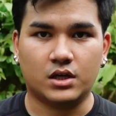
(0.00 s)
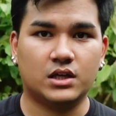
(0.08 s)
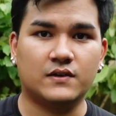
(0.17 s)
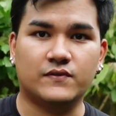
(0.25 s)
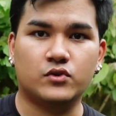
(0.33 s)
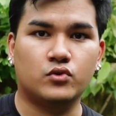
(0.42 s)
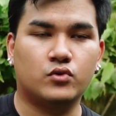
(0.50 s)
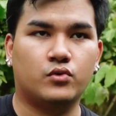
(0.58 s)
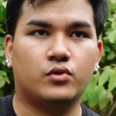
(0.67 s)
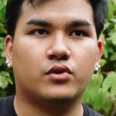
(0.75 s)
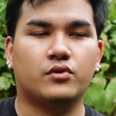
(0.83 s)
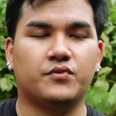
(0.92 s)
If
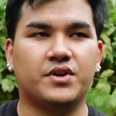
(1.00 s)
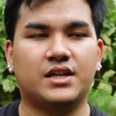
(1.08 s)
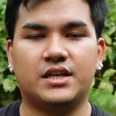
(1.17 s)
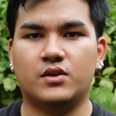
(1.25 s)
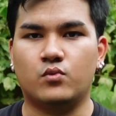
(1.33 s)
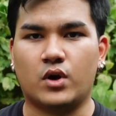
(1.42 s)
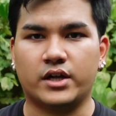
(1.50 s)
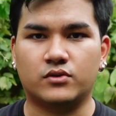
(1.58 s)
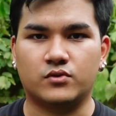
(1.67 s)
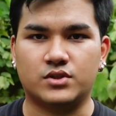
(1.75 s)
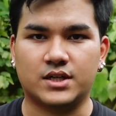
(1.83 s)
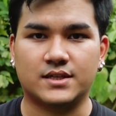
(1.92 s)
you really
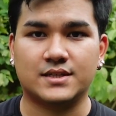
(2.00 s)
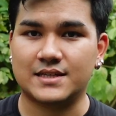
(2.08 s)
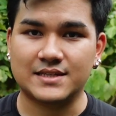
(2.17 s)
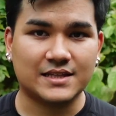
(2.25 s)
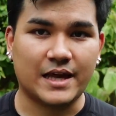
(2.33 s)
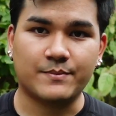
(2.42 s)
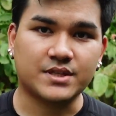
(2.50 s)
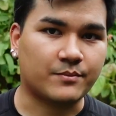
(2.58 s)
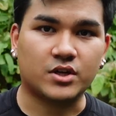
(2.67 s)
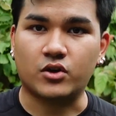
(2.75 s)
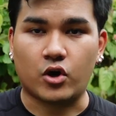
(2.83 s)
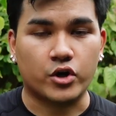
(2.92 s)
want to just slap something